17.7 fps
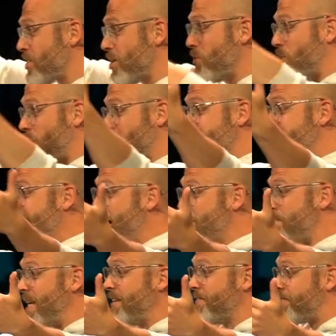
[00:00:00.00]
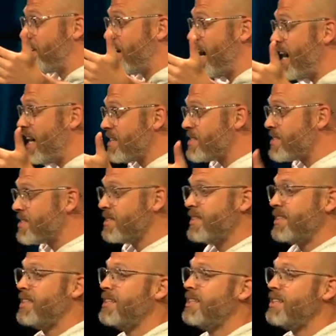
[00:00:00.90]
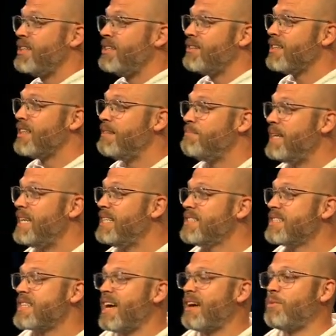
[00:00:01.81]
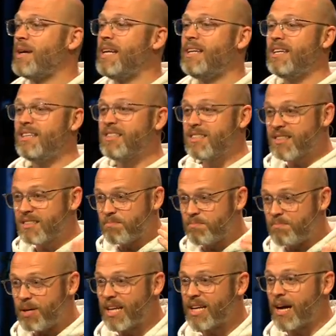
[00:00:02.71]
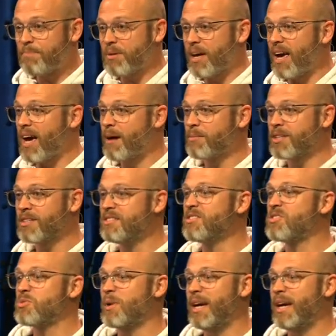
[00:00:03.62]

And so what does that mean for us? Well, it means that we need to pick up a hammer and